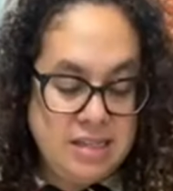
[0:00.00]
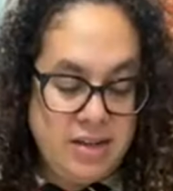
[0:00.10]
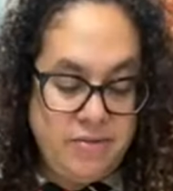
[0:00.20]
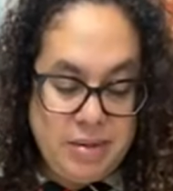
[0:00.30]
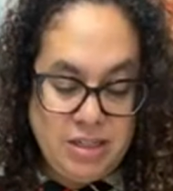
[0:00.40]

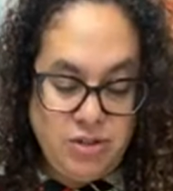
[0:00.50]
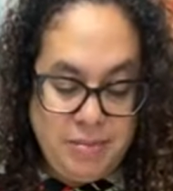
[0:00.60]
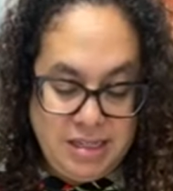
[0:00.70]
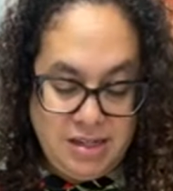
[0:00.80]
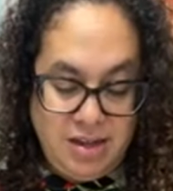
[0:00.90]
of
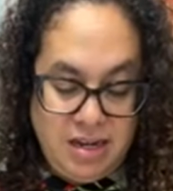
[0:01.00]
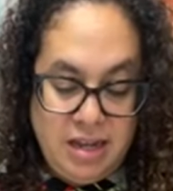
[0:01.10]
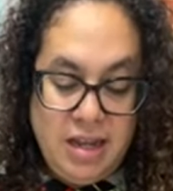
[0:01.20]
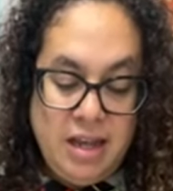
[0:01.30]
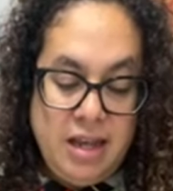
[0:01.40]
measurements on it,
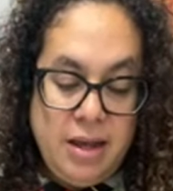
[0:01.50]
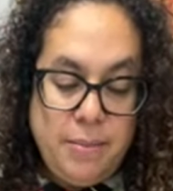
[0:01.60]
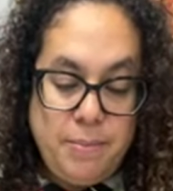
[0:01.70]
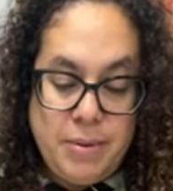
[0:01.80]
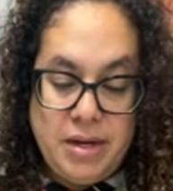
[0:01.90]

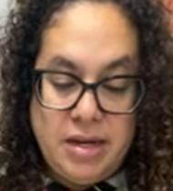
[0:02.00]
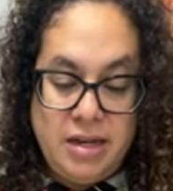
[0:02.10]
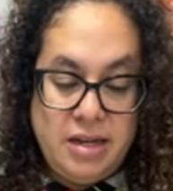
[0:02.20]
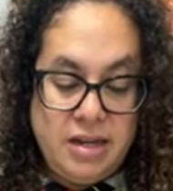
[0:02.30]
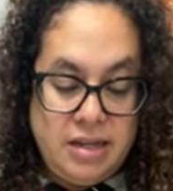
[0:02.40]

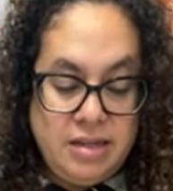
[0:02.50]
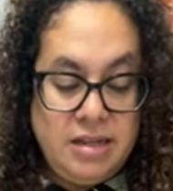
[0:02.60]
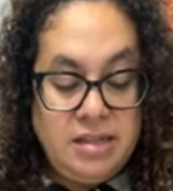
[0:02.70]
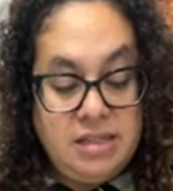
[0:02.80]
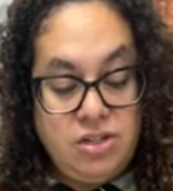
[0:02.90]
but
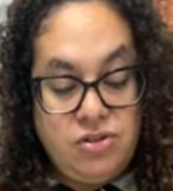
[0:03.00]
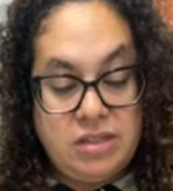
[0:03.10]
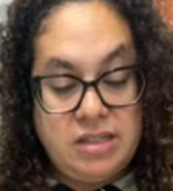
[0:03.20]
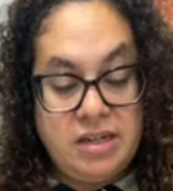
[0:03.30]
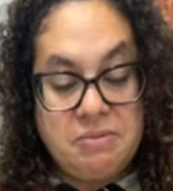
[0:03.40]
it's
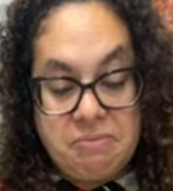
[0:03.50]
interesting.